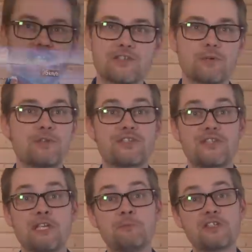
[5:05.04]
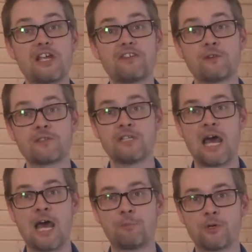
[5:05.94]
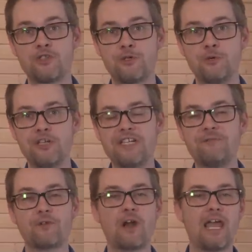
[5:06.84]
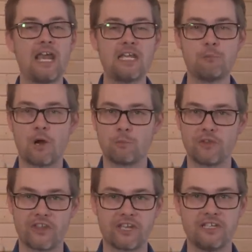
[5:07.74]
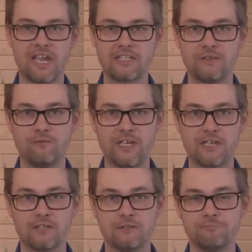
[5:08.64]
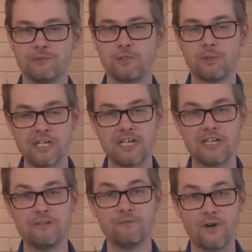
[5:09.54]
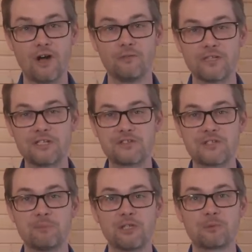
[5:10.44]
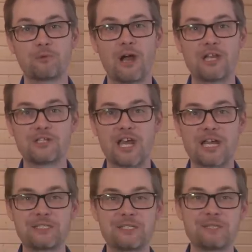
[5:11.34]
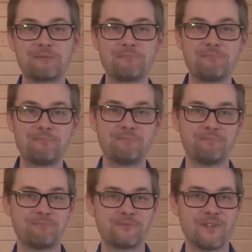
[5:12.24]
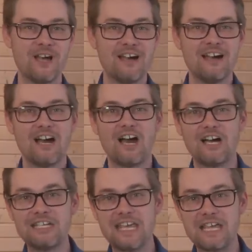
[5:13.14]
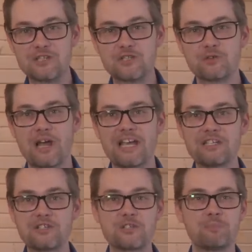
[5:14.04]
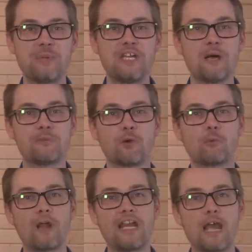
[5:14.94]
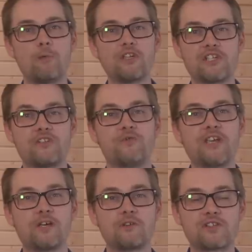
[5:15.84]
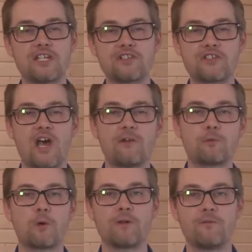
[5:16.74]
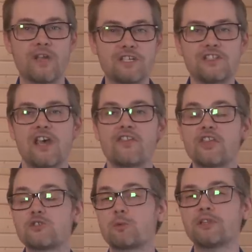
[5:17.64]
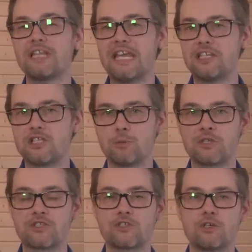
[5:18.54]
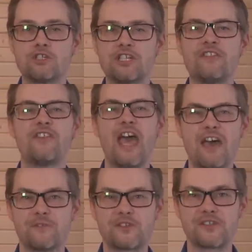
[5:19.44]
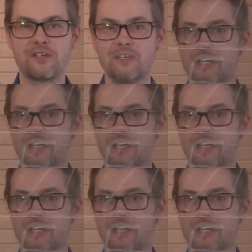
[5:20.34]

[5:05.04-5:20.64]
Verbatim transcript: So it seems like there's an opportunity for anyone with a connected vehicle to get involved in a similar project. Hyundai is trying to speed up the rate at which its vehicles get a software fix that's related to a surge in thefts.